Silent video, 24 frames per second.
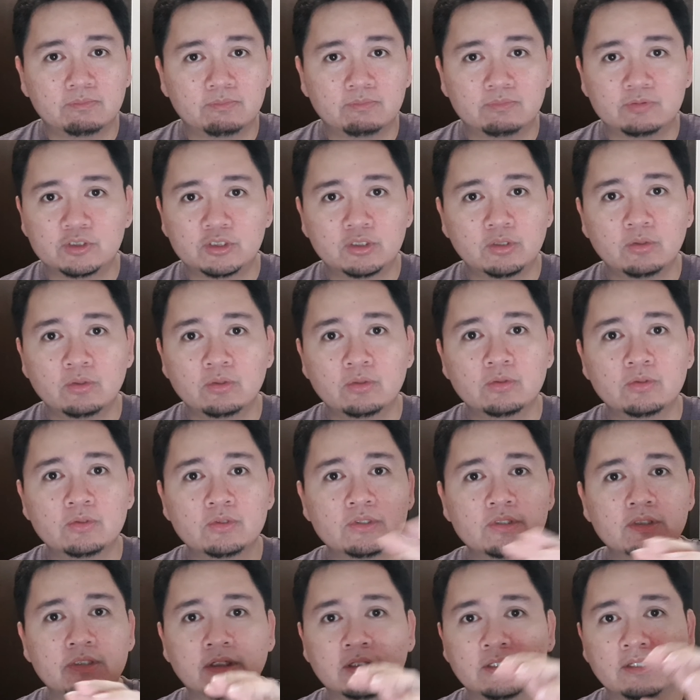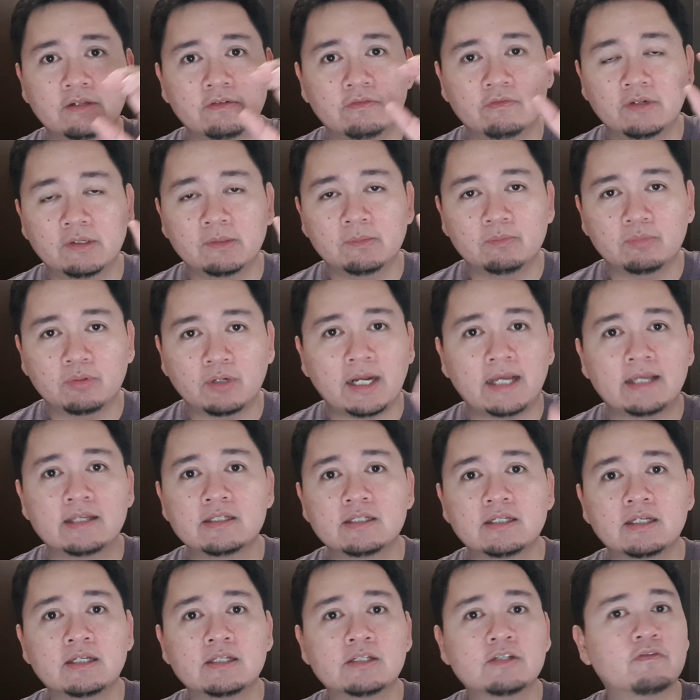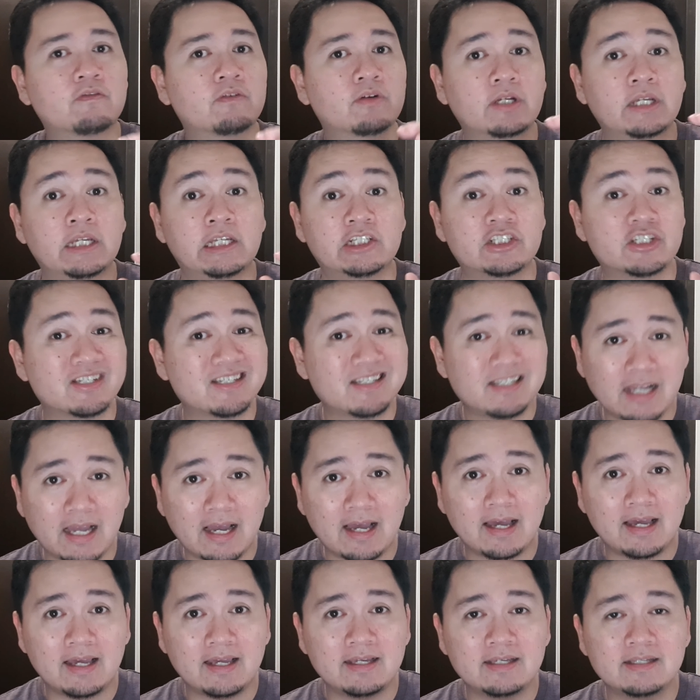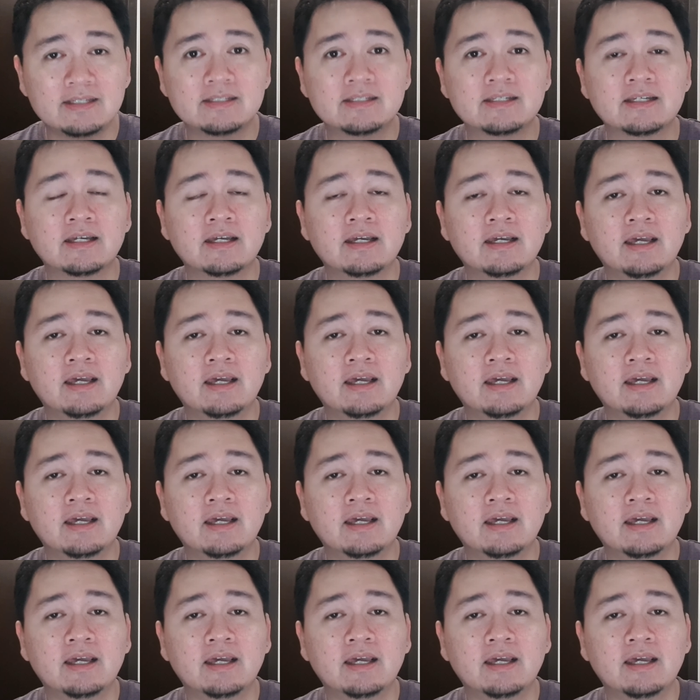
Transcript: shoes, the different prices for each size.